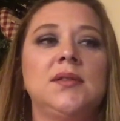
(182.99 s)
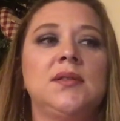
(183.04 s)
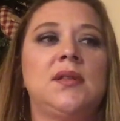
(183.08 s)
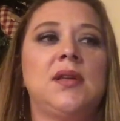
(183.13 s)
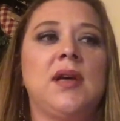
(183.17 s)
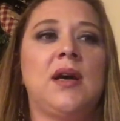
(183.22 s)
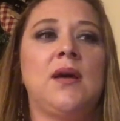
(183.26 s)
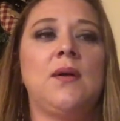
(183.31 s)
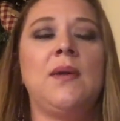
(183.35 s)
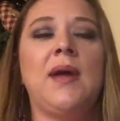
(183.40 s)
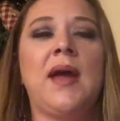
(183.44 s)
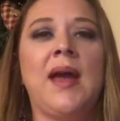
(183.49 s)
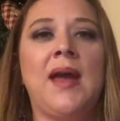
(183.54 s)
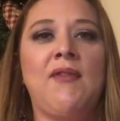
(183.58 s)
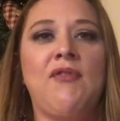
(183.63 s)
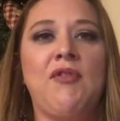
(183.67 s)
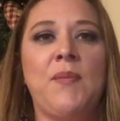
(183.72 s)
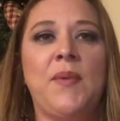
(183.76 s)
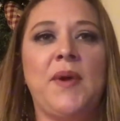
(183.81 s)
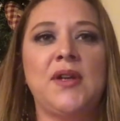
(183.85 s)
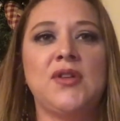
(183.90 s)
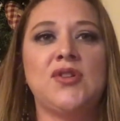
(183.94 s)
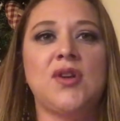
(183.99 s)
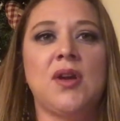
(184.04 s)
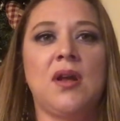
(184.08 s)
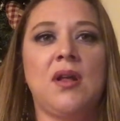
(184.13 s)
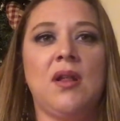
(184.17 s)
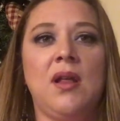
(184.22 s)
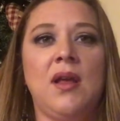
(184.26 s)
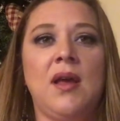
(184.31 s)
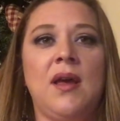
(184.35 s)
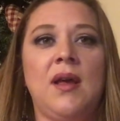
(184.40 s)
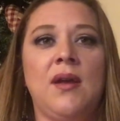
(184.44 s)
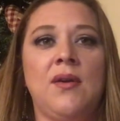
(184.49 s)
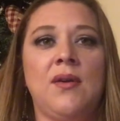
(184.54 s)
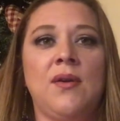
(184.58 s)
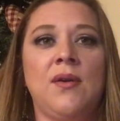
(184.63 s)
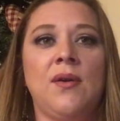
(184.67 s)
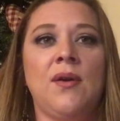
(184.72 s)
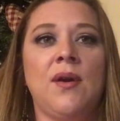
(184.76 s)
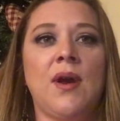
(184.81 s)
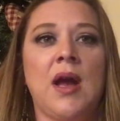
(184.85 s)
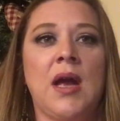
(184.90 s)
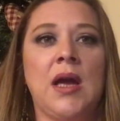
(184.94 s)
Don't have a bunch of
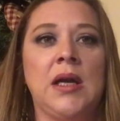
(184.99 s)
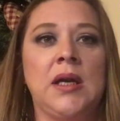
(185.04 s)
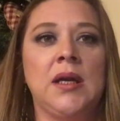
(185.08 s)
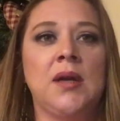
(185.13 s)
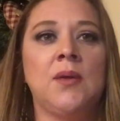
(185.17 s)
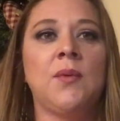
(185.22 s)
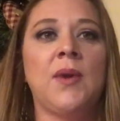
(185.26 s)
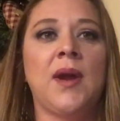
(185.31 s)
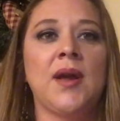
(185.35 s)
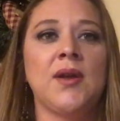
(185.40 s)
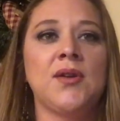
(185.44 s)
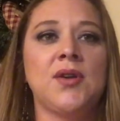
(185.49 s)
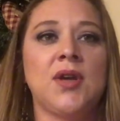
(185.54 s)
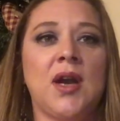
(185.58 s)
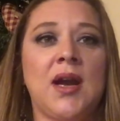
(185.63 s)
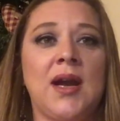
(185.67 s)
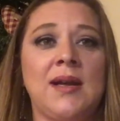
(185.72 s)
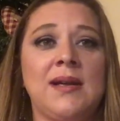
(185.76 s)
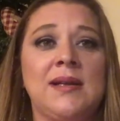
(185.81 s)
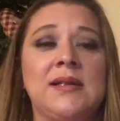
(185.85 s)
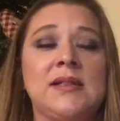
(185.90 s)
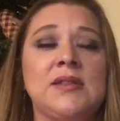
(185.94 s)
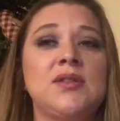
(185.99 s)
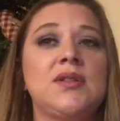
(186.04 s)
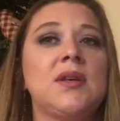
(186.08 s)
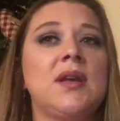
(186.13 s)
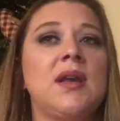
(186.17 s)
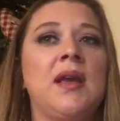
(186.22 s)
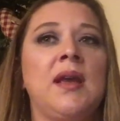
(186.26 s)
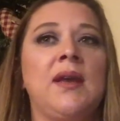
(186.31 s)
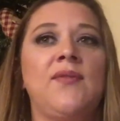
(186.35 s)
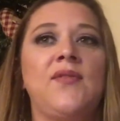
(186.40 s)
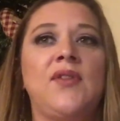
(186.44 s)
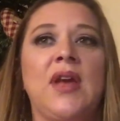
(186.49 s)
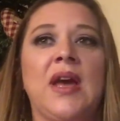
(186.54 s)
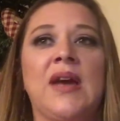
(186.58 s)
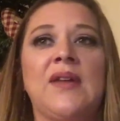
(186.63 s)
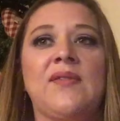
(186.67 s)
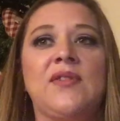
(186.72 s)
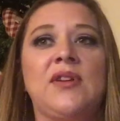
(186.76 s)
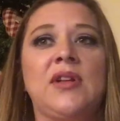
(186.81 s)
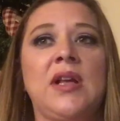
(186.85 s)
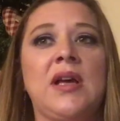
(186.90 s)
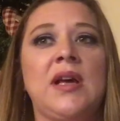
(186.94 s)
clutter around your house. If you
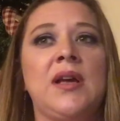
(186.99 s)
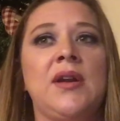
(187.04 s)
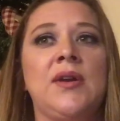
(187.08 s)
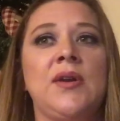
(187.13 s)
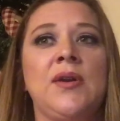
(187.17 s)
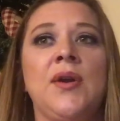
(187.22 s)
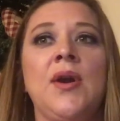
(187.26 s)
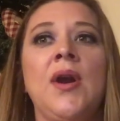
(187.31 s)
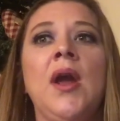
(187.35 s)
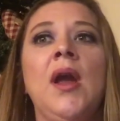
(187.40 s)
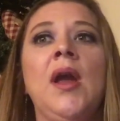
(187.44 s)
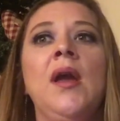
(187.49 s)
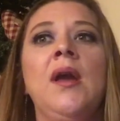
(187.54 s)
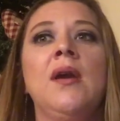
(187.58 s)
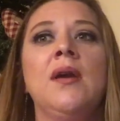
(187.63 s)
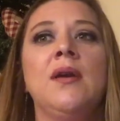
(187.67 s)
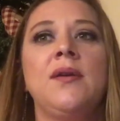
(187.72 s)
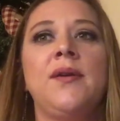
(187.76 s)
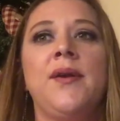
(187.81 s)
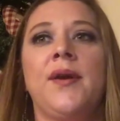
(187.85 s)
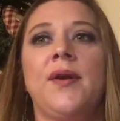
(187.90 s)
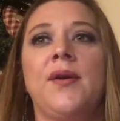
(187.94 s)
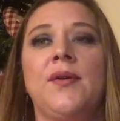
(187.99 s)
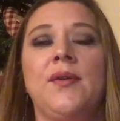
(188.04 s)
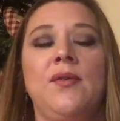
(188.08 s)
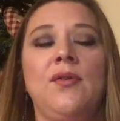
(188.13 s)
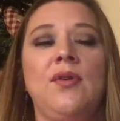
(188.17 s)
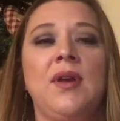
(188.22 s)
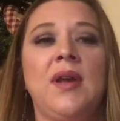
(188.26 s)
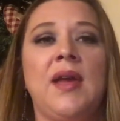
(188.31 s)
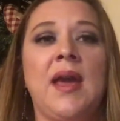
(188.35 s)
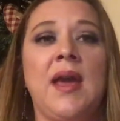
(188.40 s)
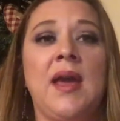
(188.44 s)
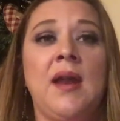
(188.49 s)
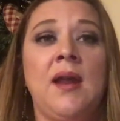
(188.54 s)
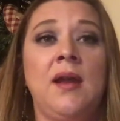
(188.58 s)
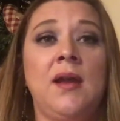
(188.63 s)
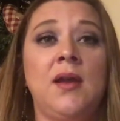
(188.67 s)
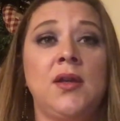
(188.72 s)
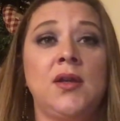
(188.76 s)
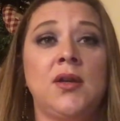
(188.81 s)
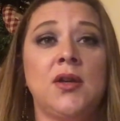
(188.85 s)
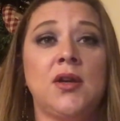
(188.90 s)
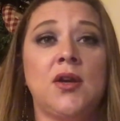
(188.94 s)
have clutter, you're going to look at
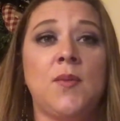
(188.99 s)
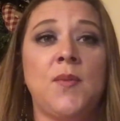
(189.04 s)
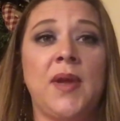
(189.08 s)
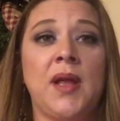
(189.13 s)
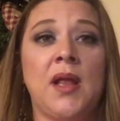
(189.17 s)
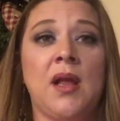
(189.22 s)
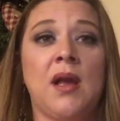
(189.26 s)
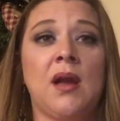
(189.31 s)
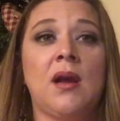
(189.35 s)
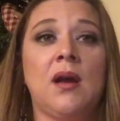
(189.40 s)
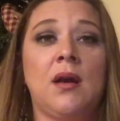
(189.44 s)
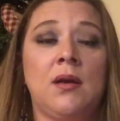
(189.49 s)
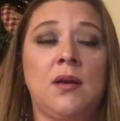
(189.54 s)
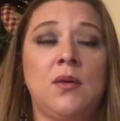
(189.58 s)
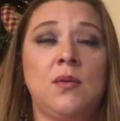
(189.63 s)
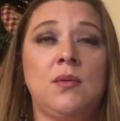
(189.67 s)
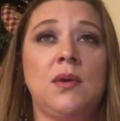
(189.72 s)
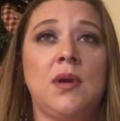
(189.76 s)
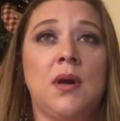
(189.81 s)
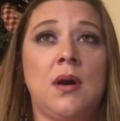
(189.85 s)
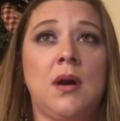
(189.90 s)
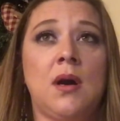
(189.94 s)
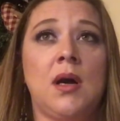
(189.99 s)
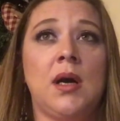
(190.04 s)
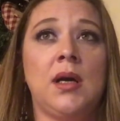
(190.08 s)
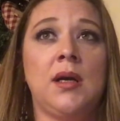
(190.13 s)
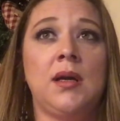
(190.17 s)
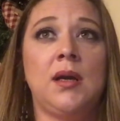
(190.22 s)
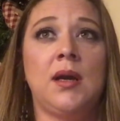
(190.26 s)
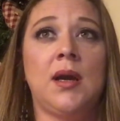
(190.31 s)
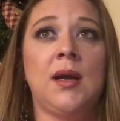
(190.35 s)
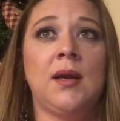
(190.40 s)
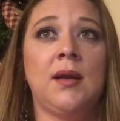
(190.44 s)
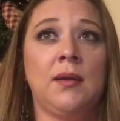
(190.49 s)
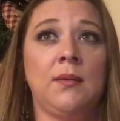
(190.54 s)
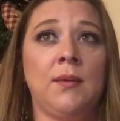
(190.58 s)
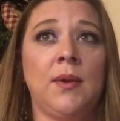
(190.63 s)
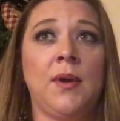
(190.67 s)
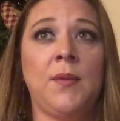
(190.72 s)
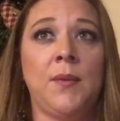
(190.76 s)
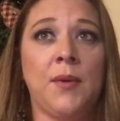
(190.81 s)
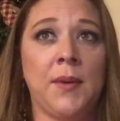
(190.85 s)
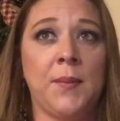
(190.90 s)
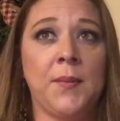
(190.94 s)
it and you're going to be like, oh God, I don't
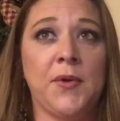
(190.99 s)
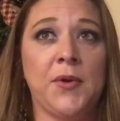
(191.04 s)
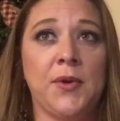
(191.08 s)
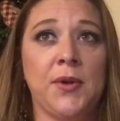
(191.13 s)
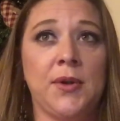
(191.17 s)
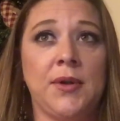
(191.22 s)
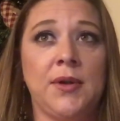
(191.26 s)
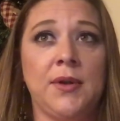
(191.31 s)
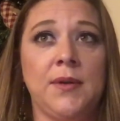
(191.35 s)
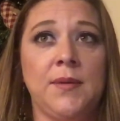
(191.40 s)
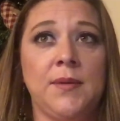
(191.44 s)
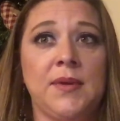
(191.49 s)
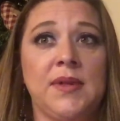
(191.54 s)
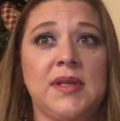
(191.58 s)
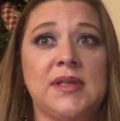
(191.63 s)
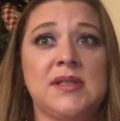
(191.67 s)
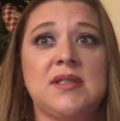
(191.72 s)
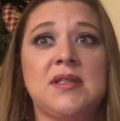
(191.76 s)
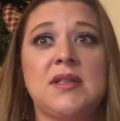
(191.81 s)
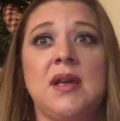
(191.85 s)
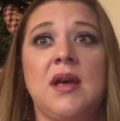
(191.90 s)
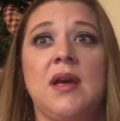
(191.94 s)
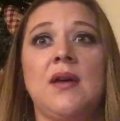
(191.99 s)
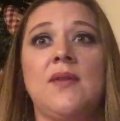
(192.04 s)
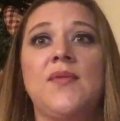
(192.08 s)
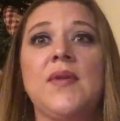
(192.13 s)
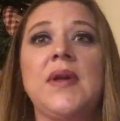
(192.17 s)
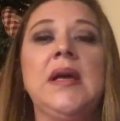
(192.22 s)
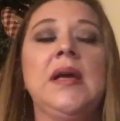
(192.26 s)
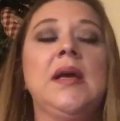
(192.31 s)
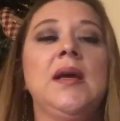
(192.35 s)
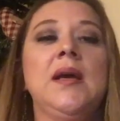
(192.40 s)
know what I'm going to do with this stuff.